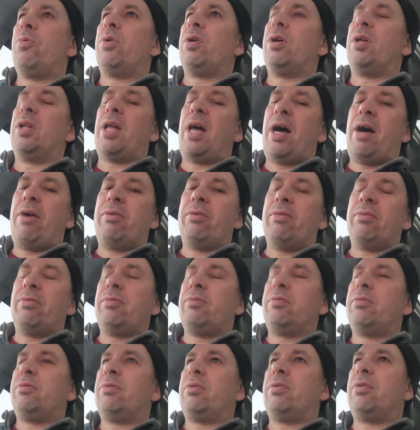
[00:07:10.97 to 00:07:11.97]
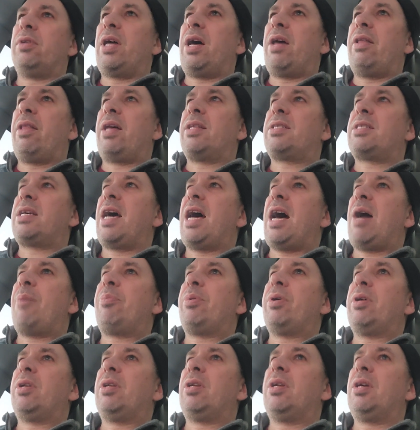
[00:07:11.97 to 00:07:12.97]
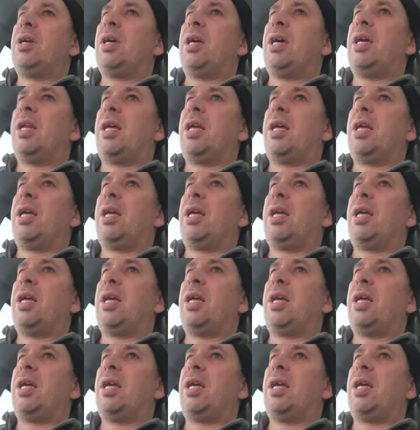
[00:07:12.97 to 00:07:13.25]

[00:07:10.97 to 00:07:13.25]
will allow will allow that to happen.